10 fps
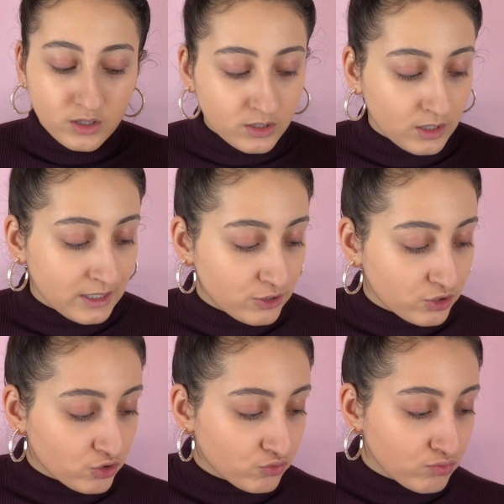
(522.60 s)
So
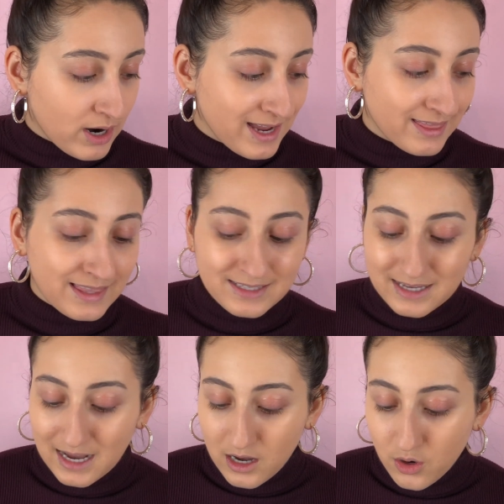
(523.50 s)
let's try this
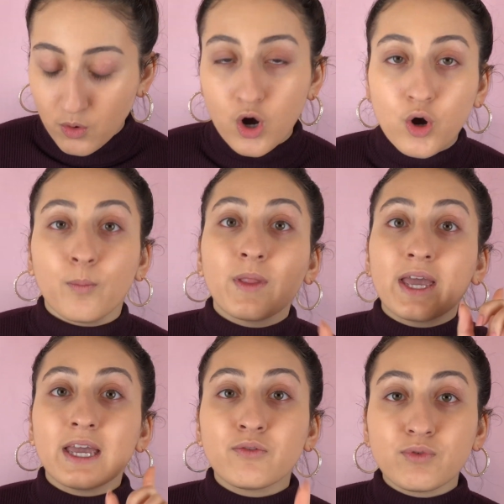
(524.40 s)
out. Oh,
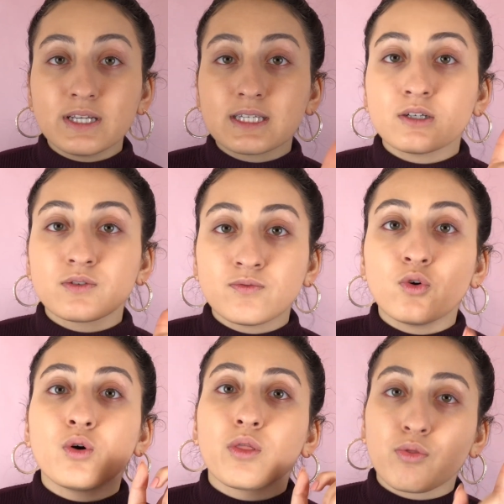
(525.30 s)
it retails
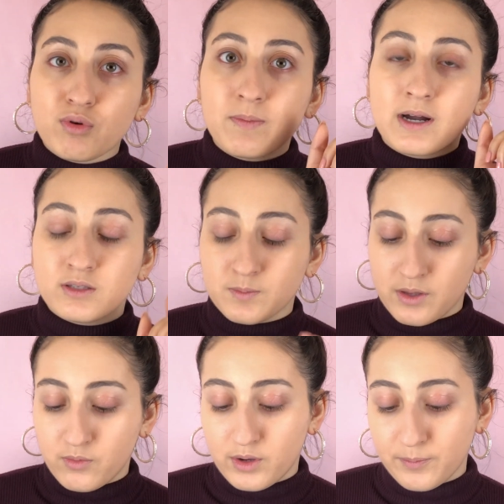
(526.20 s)
for £3,
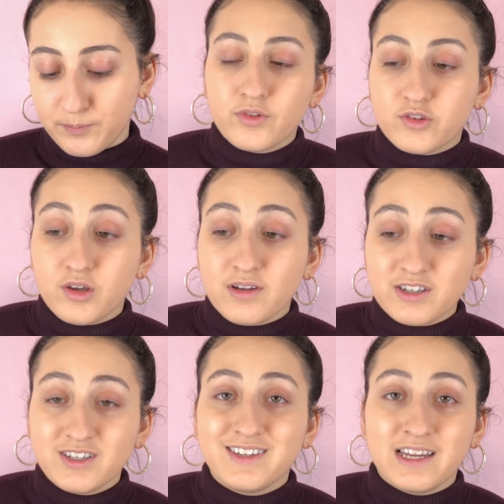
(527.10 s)
by the way. So I've
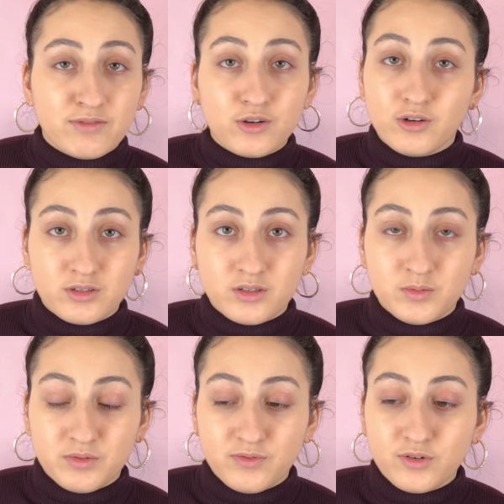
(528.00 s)
actually never
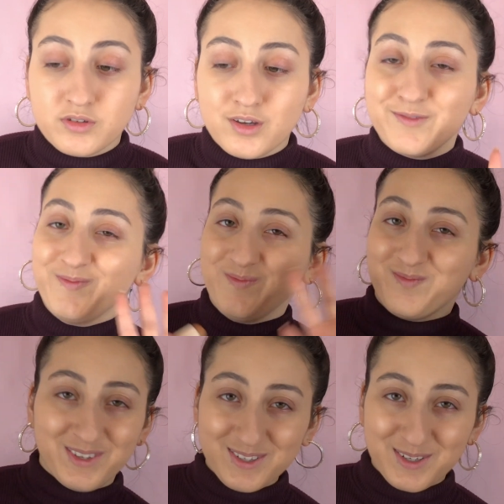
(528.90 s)
contoured before, so
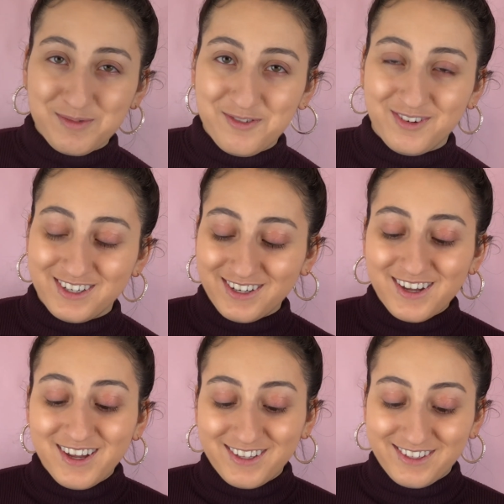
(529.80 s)
this is going to be fun
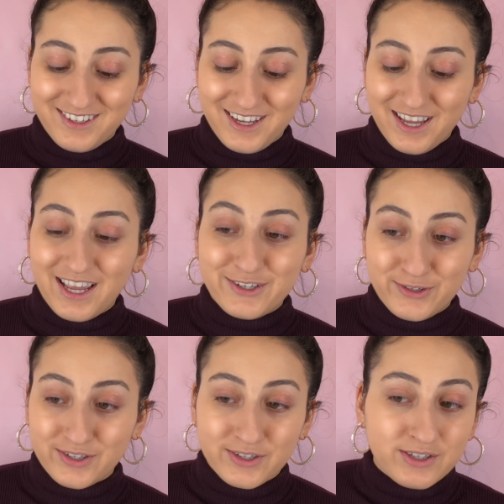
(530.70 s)
to
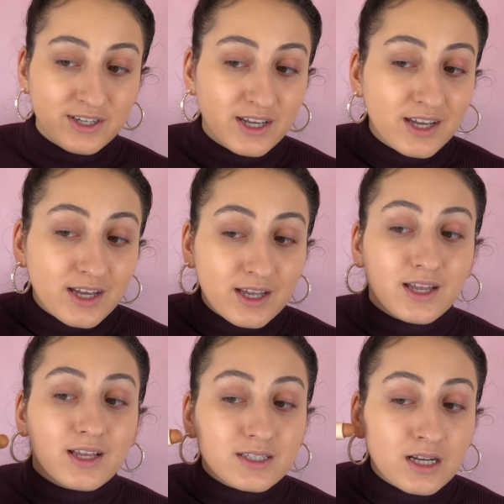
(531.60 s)
do.
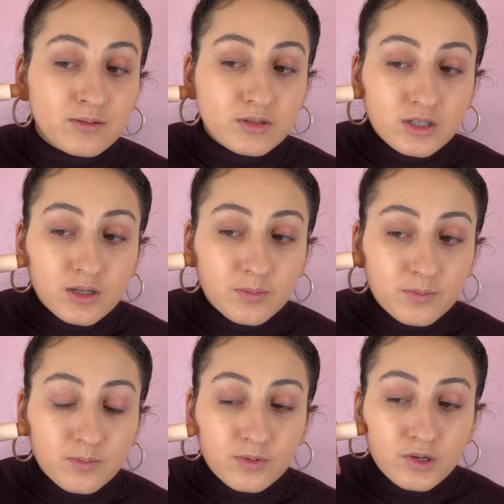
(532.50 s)
So I'm just gonna
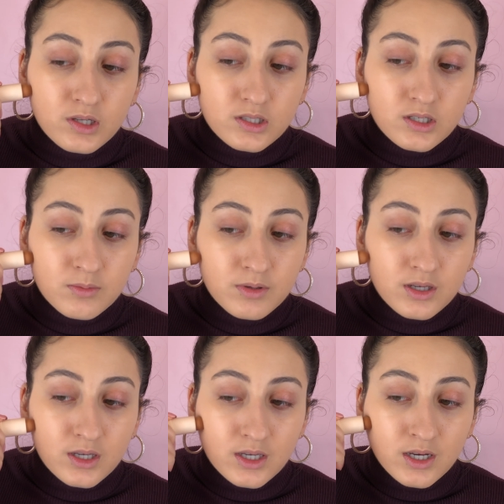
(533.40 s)
put some
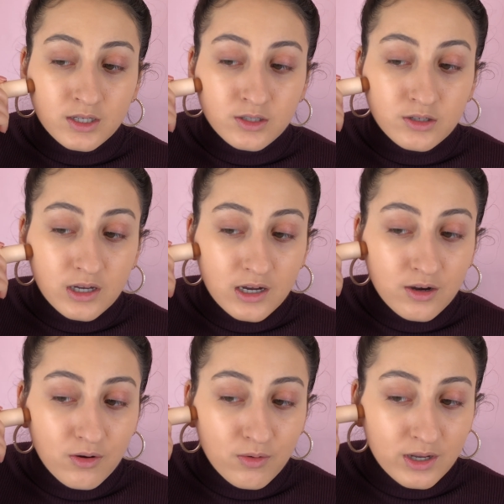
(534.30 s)
here. I don't know
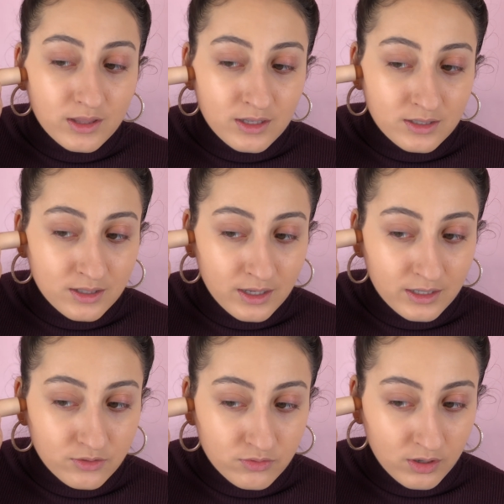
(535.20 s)
how quick this
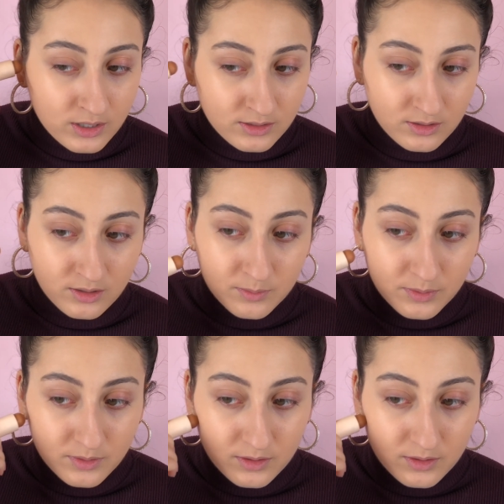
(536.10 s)
like dries up.